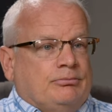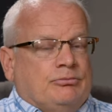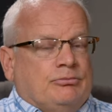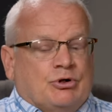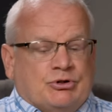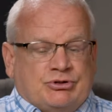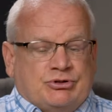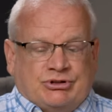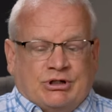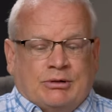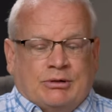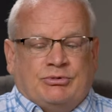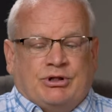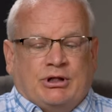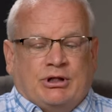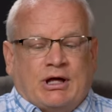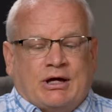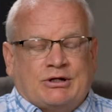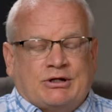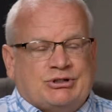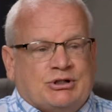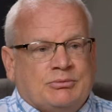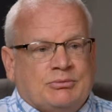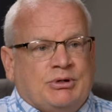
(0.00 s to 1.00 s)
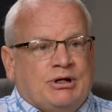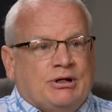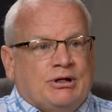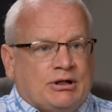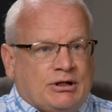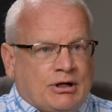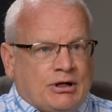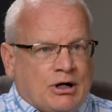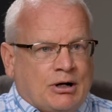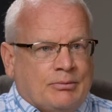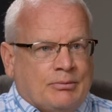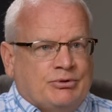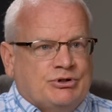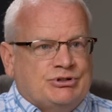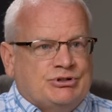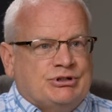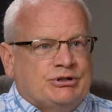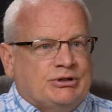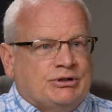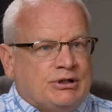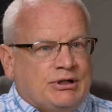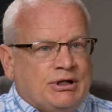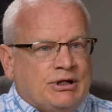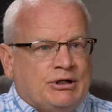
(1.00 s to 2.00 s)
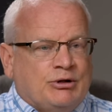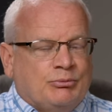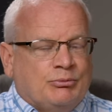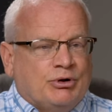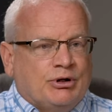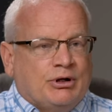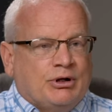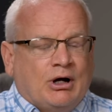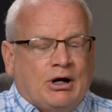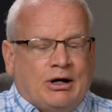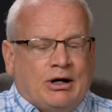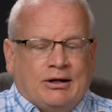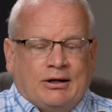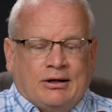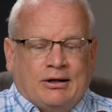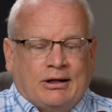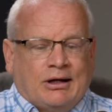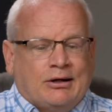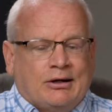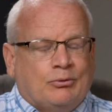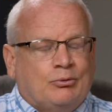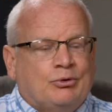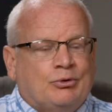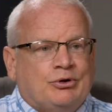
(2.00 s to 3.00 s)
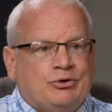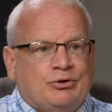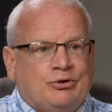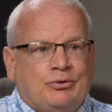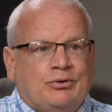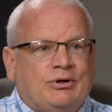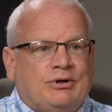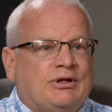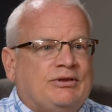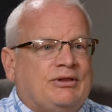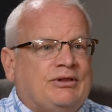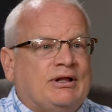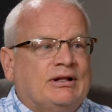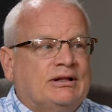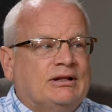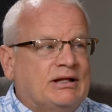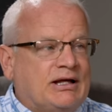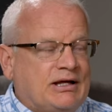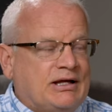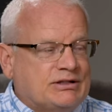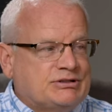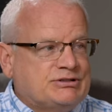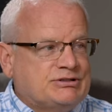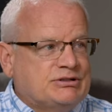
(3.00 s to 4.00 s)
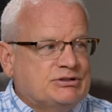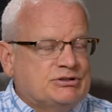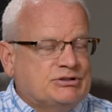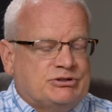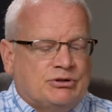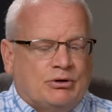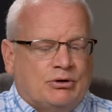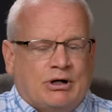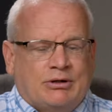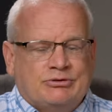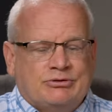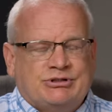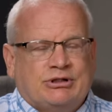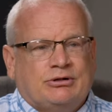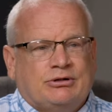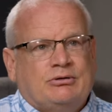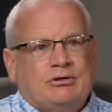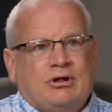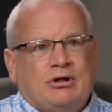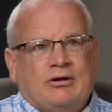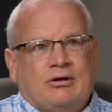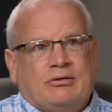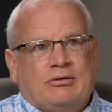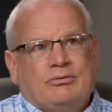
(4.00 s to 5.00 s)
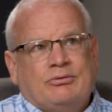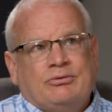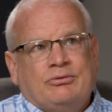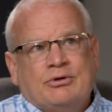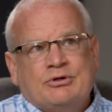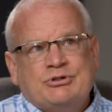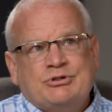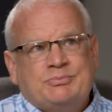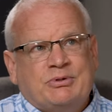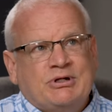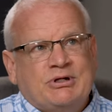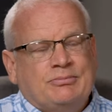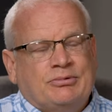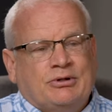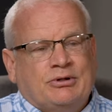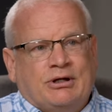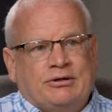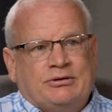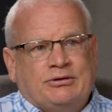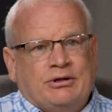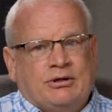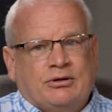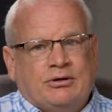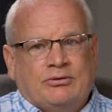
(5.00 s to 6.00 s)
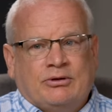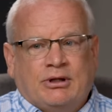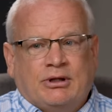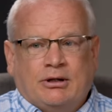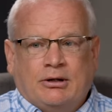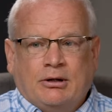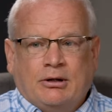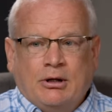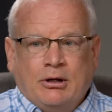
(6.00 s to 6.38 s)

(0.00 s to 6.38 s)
There's something actually being accomplished in the kingdom of God, and I don't want to do anything less. And so I say, there's people out there that